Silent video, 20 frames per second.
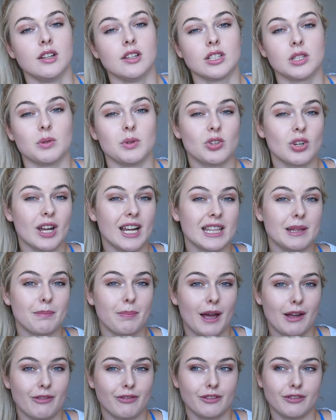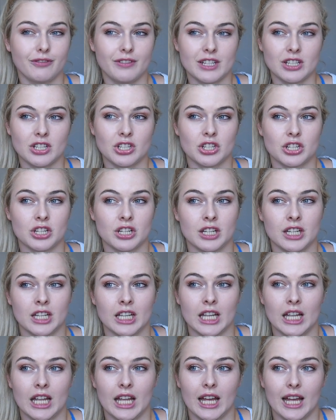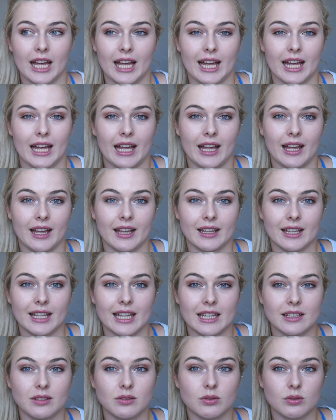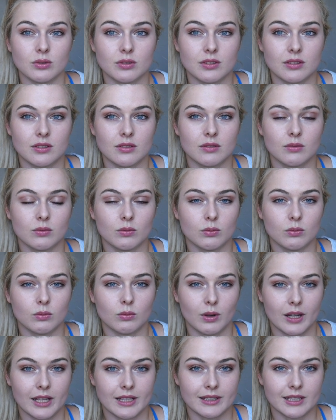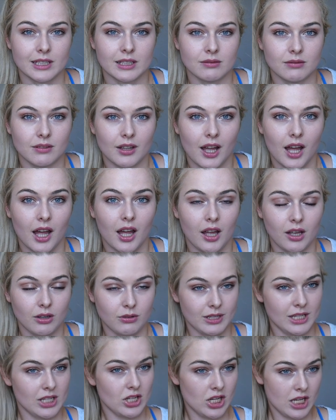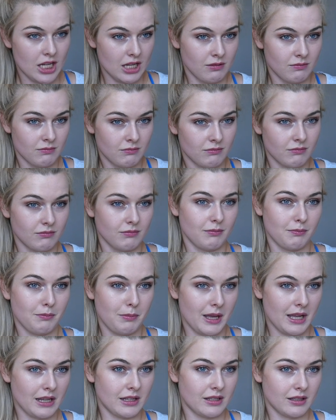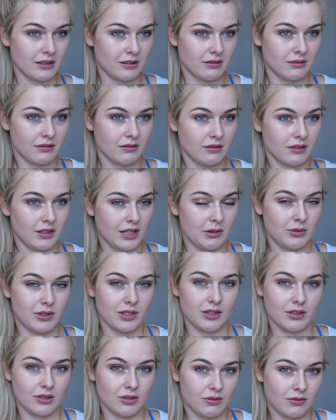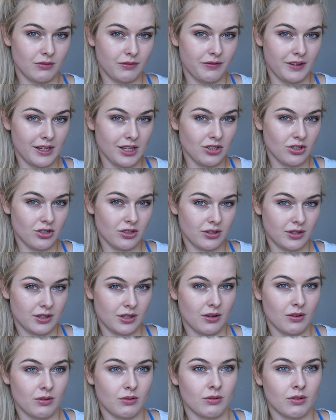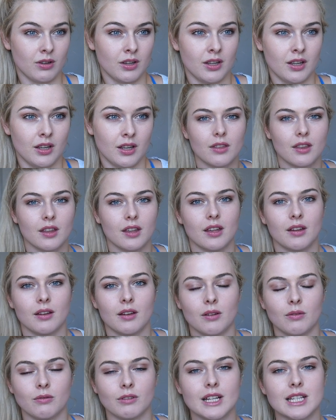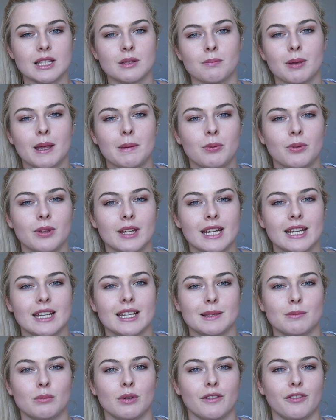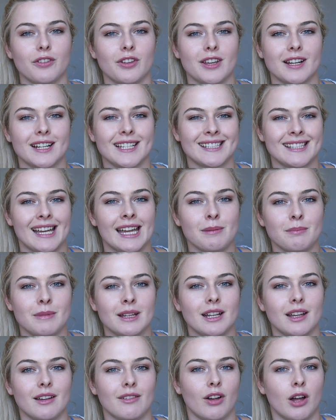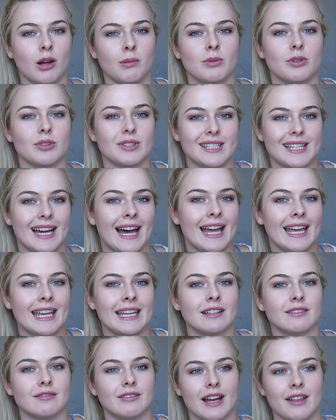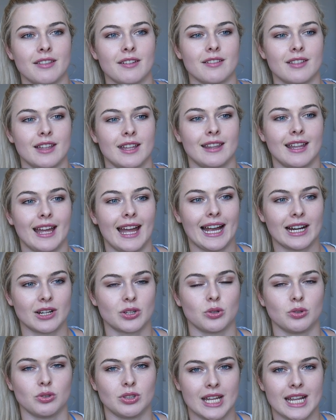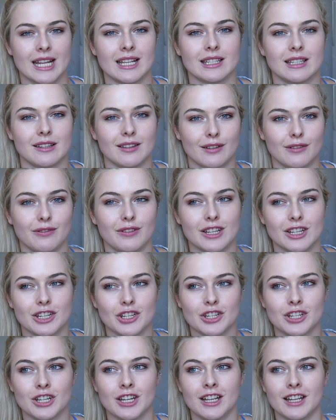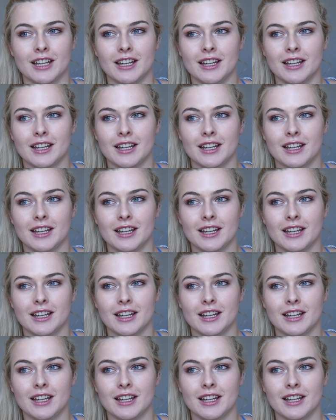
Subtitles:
So we tried the puffer fish. It was oishi, but it was also fish, so the reason people eat it is more for the excitement of almost dying rather than the actual taste of the fish.